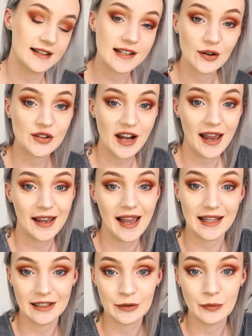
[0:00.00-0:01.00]
to tell
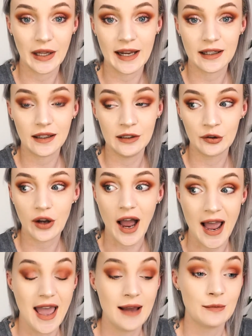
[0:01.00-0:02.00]
Caleb, like, look,
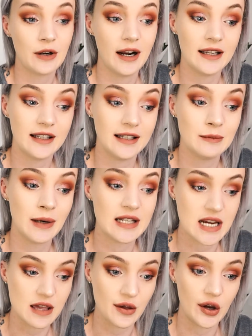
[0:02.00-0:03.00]
I am cranky, my
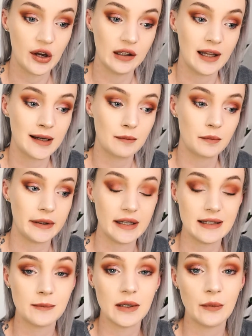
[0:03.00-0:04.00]
teeth hurt, like,
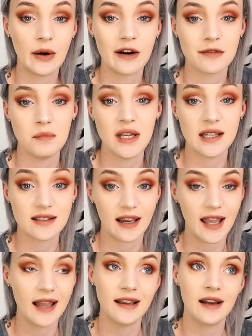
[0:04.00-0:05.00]
please be aware of me because I
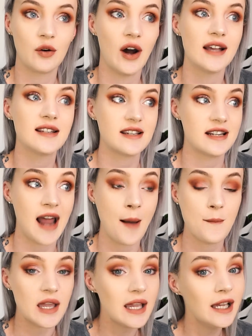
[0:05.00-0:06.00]
can get quite
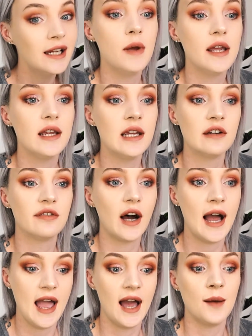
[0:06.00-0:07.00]
snappy if
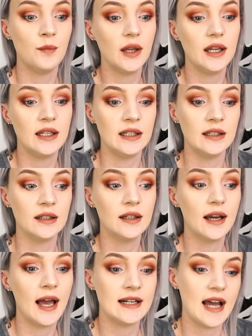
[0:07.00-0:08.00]
I am
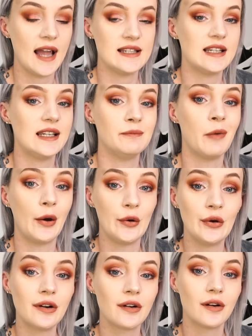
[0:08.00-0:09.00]
in an achy
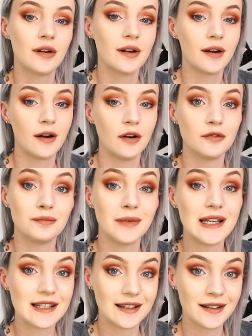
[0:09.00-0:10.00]
mode of
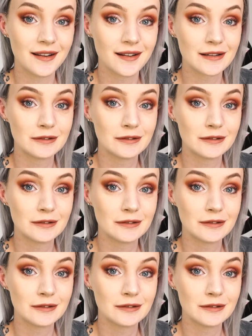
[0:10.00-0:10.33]
my teeth.